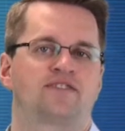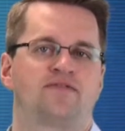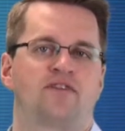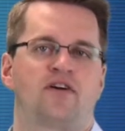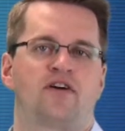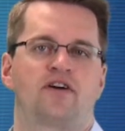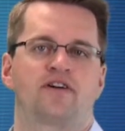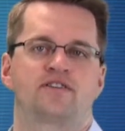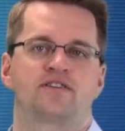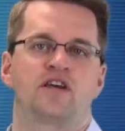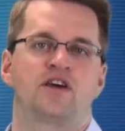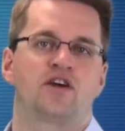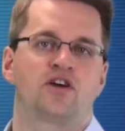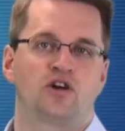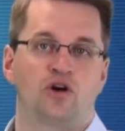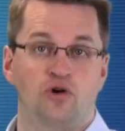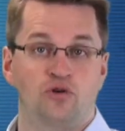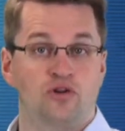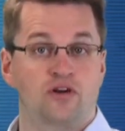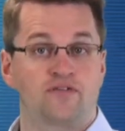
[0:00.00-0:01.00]
as far as
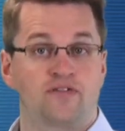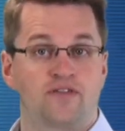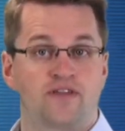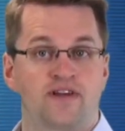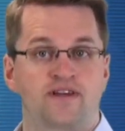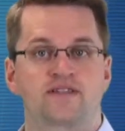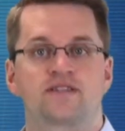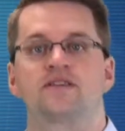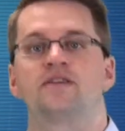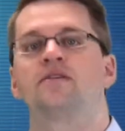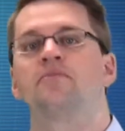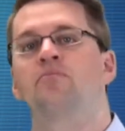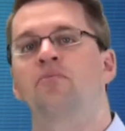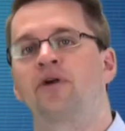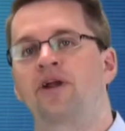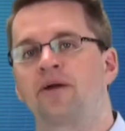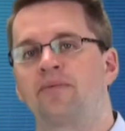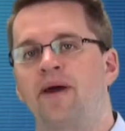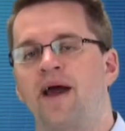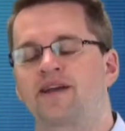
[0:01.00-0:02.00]
go look for this,
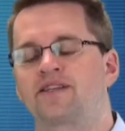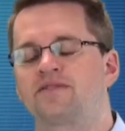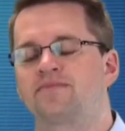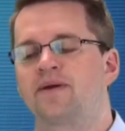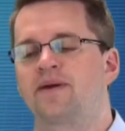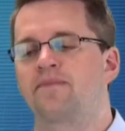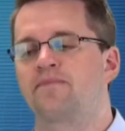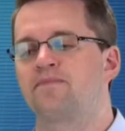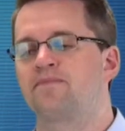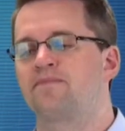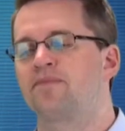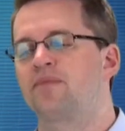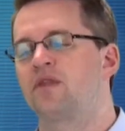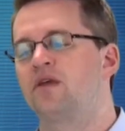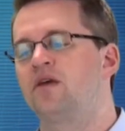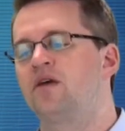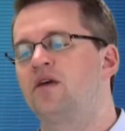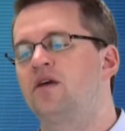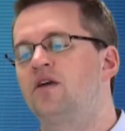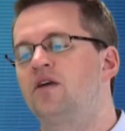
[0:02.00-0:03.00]
bring it back to me.
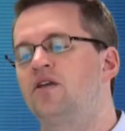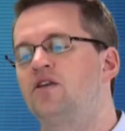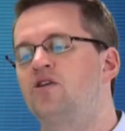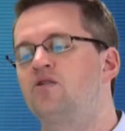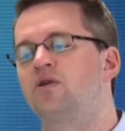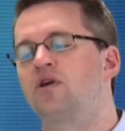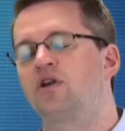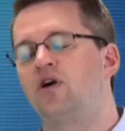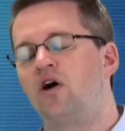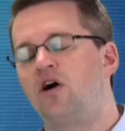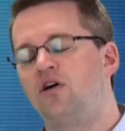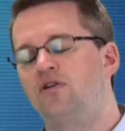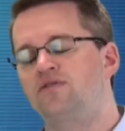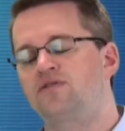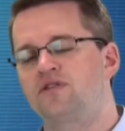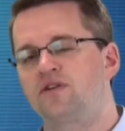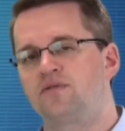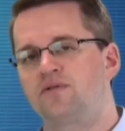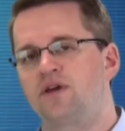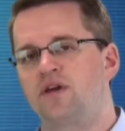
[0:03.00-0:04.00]
You can
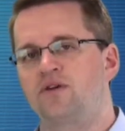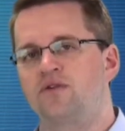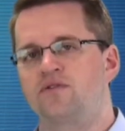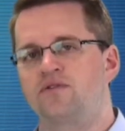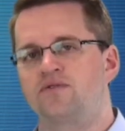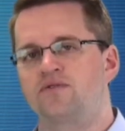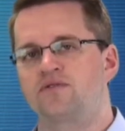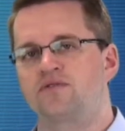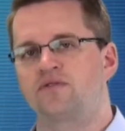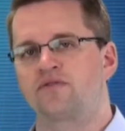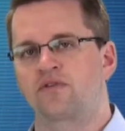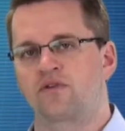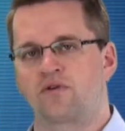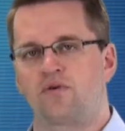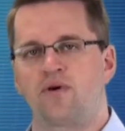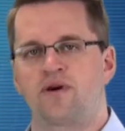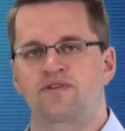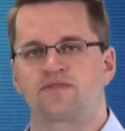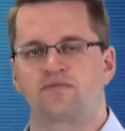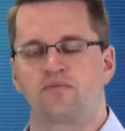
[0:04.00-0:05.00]
also use
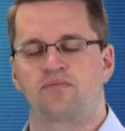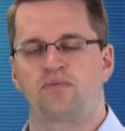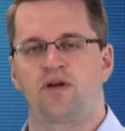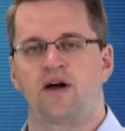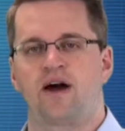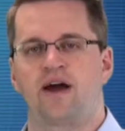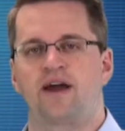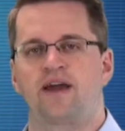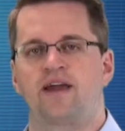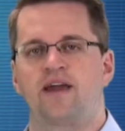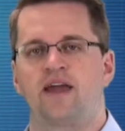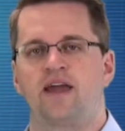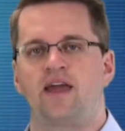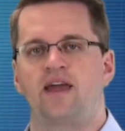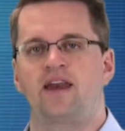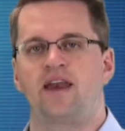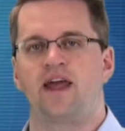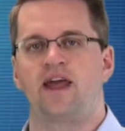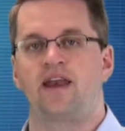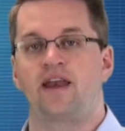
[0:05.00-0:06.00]
request reply
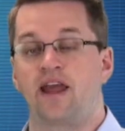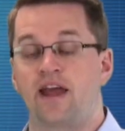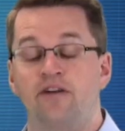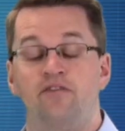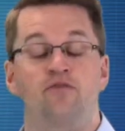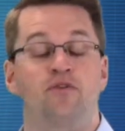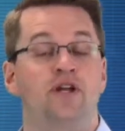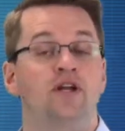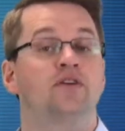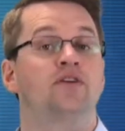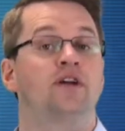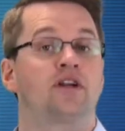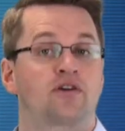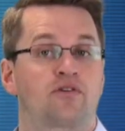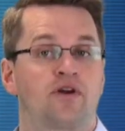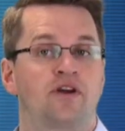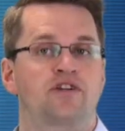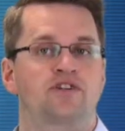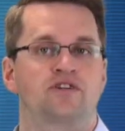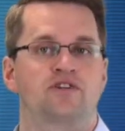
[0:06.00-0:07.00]
in a real
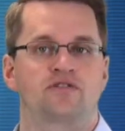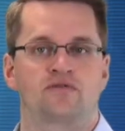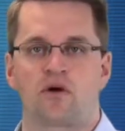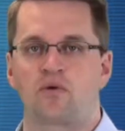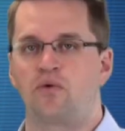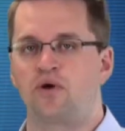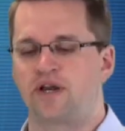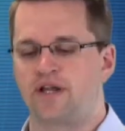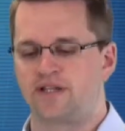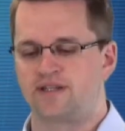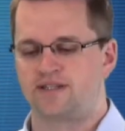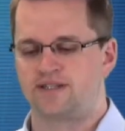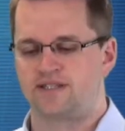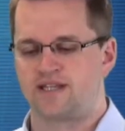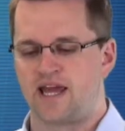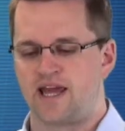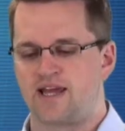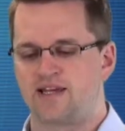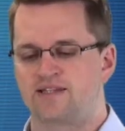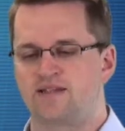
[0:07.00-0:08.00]
integration. So I want
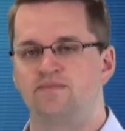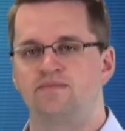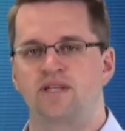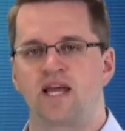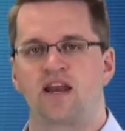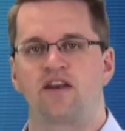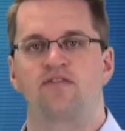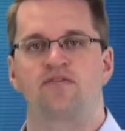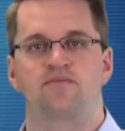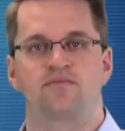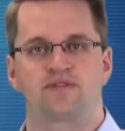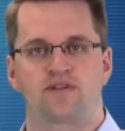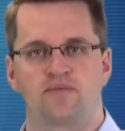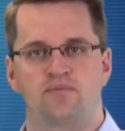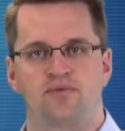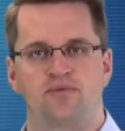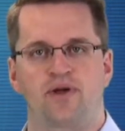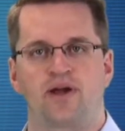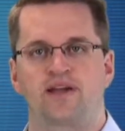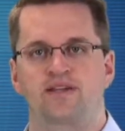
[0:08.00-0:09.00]
to take some data from
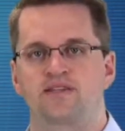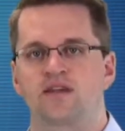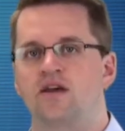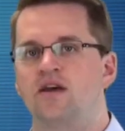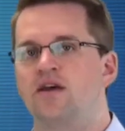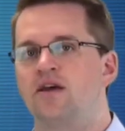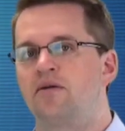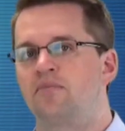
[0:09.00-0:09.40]
someplace,